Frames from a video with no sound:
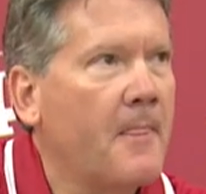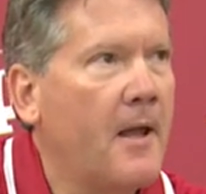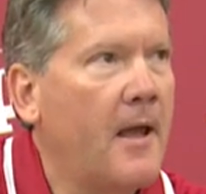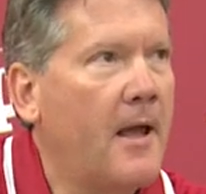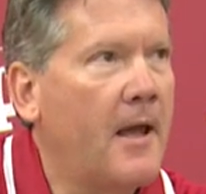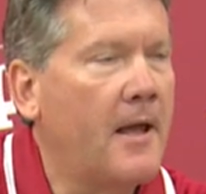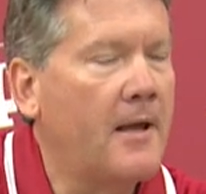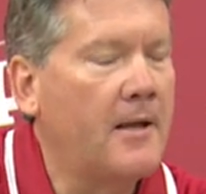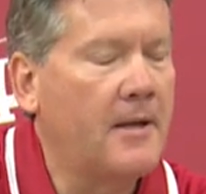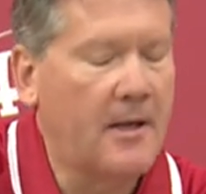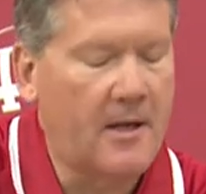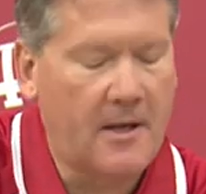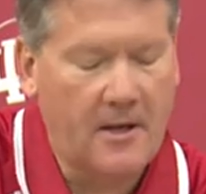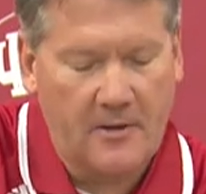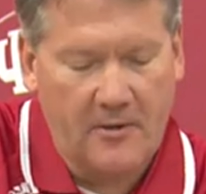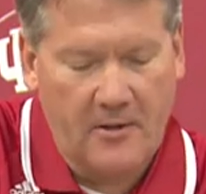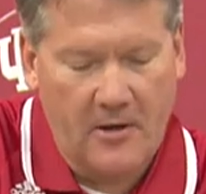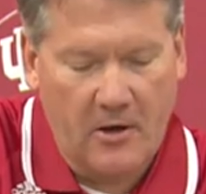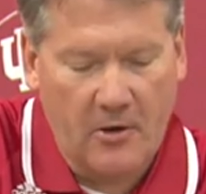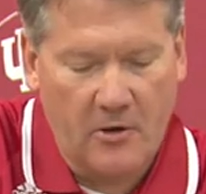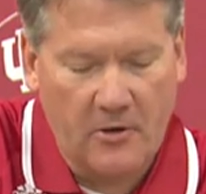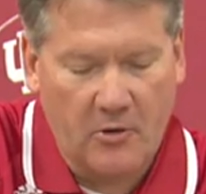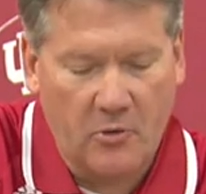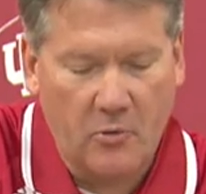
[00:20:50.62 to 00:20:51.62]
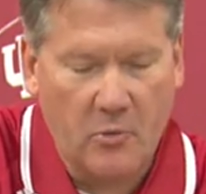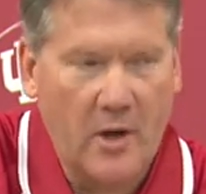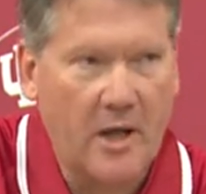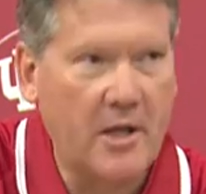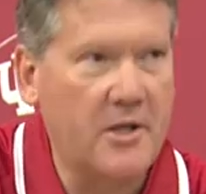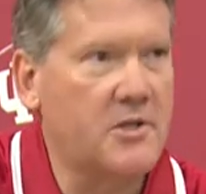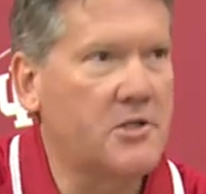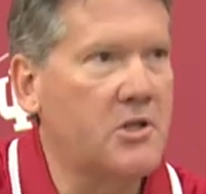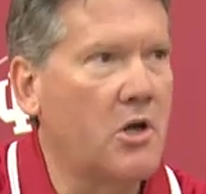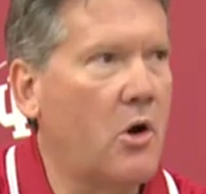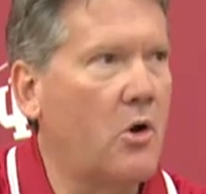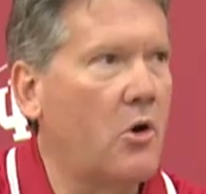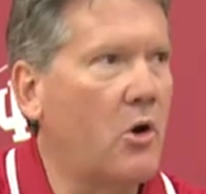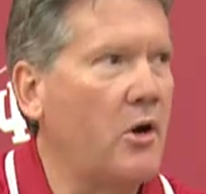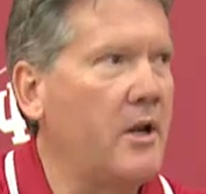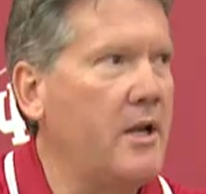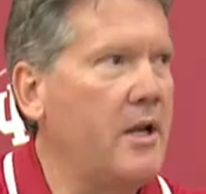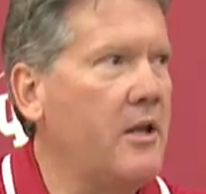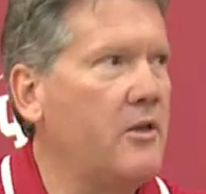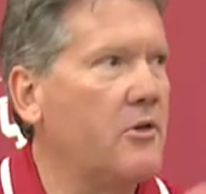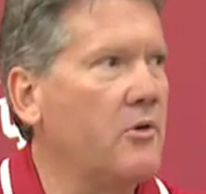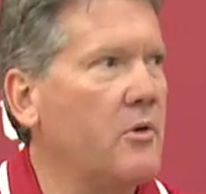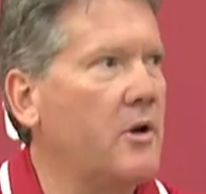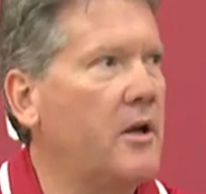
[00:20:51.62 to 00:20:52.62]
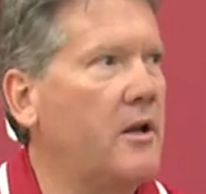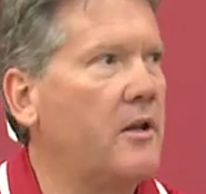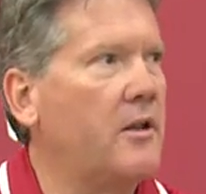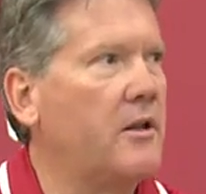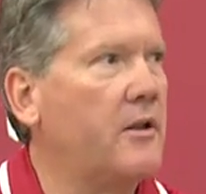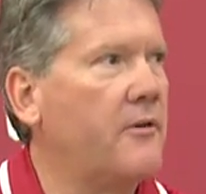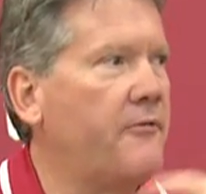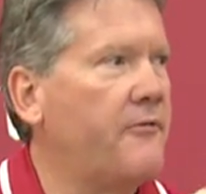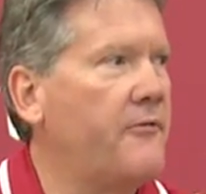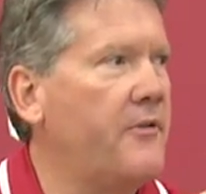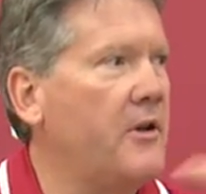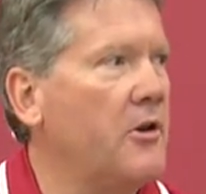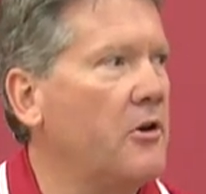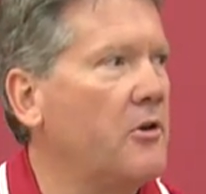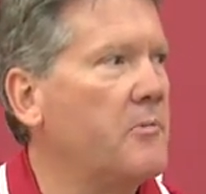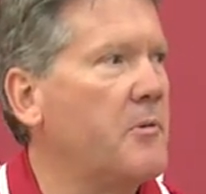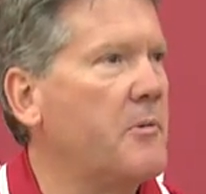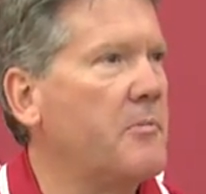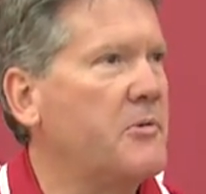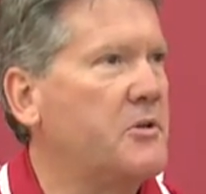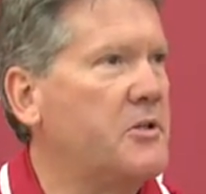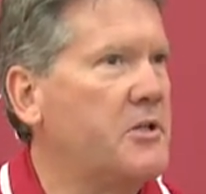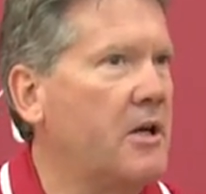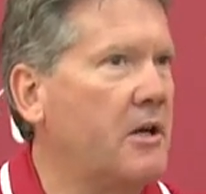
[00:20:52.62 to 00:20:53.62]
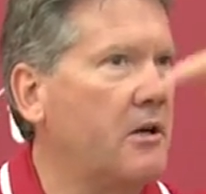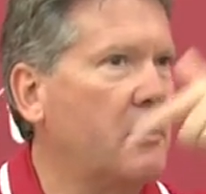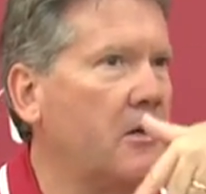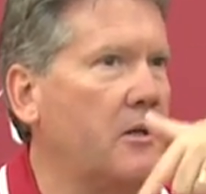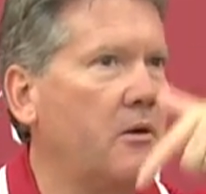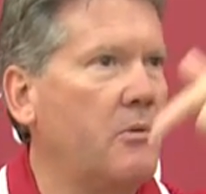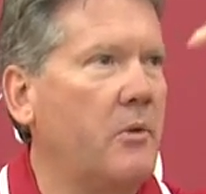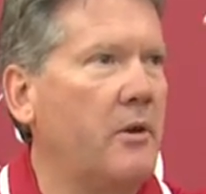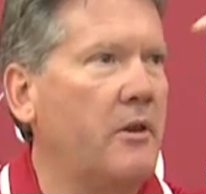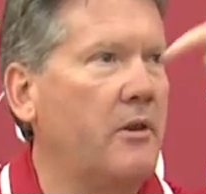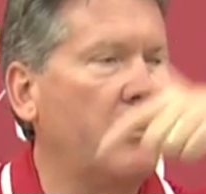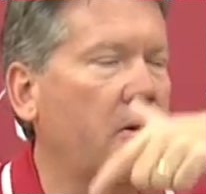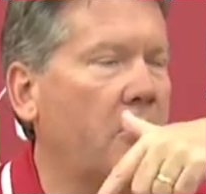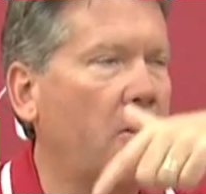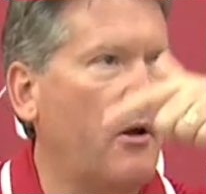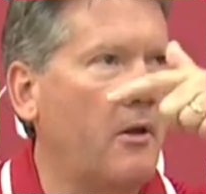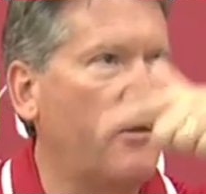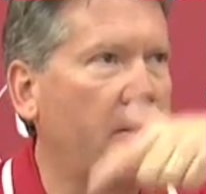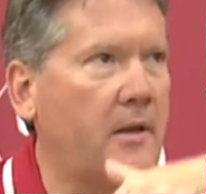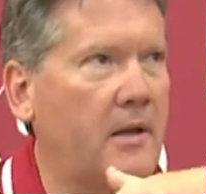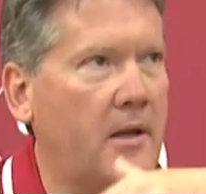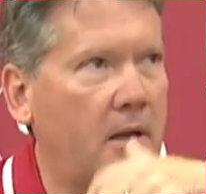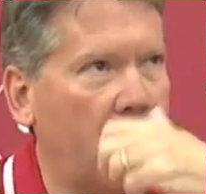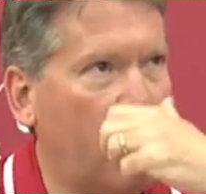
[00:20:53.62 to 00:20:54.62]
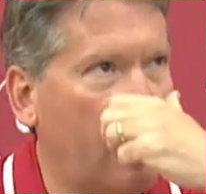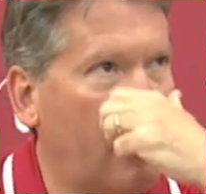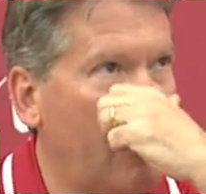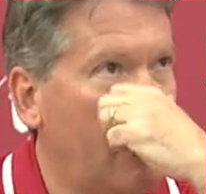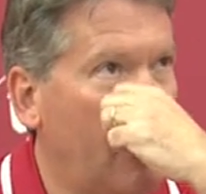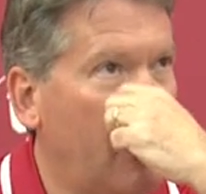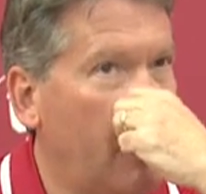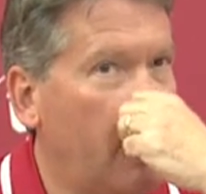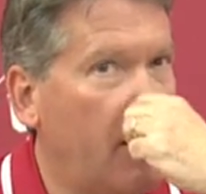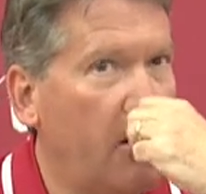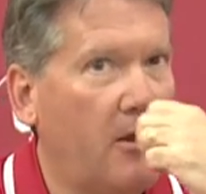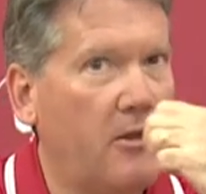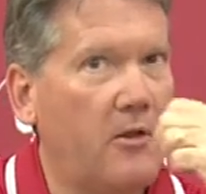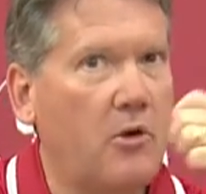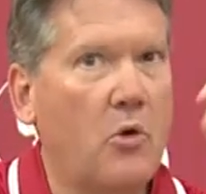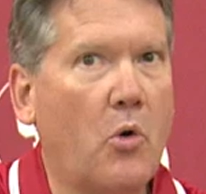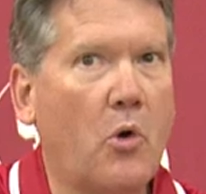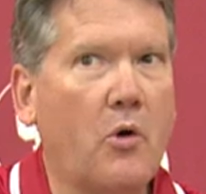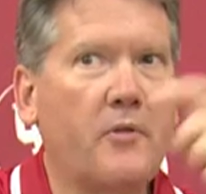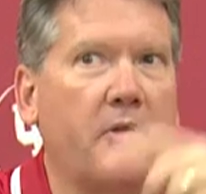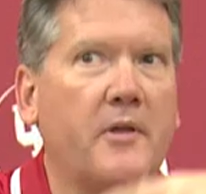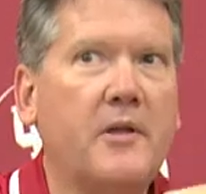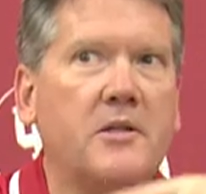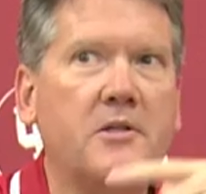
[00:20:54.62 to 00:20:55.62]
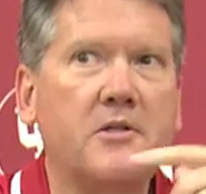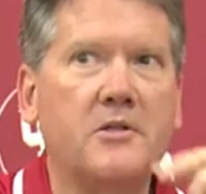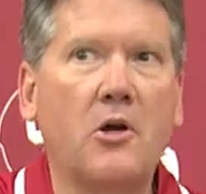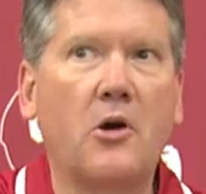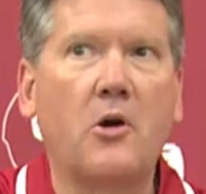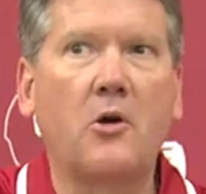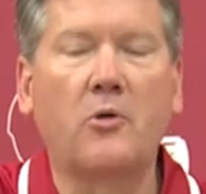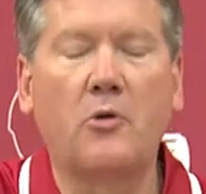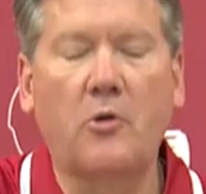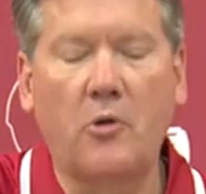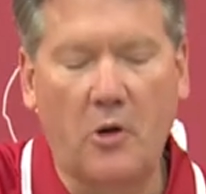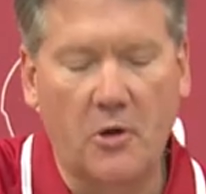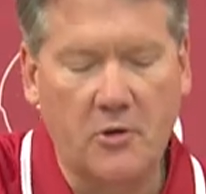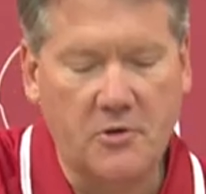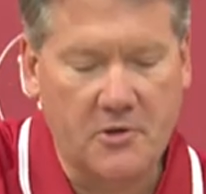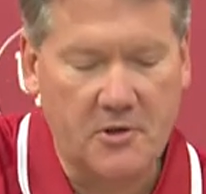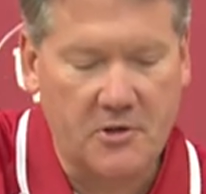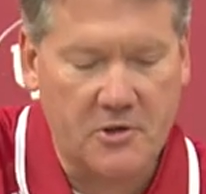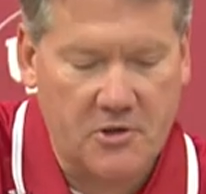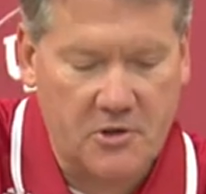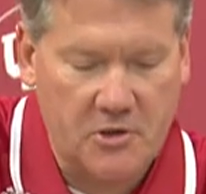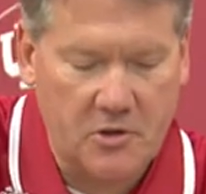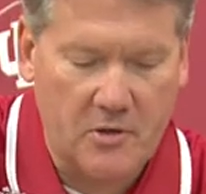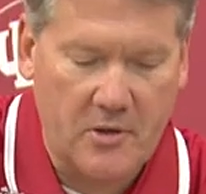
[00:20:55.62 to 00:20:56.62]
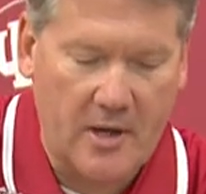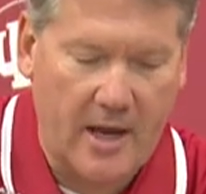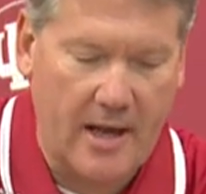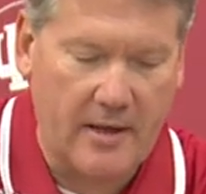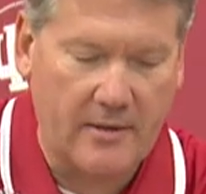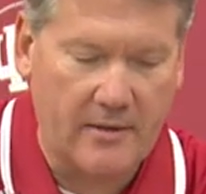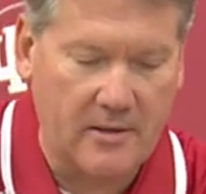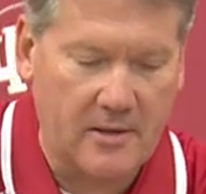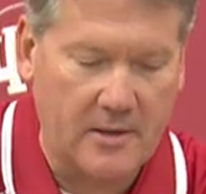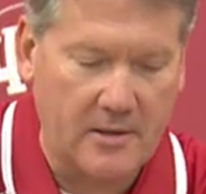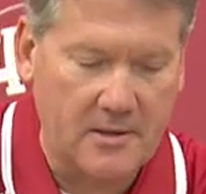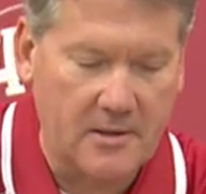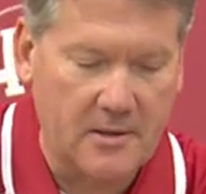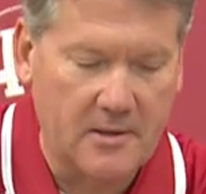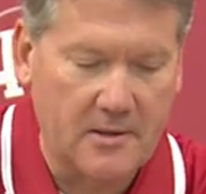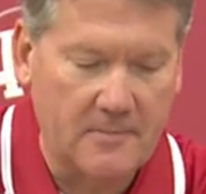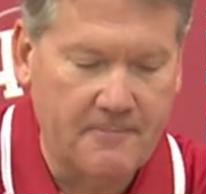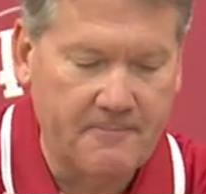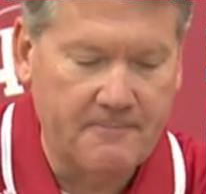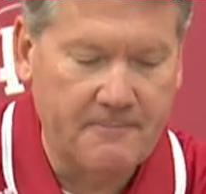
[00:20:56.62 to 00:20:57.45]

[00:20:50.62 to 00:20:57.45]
and they're in the red zone on either end of the field, but particularly when they're on the in the north end zone close to the student athletes.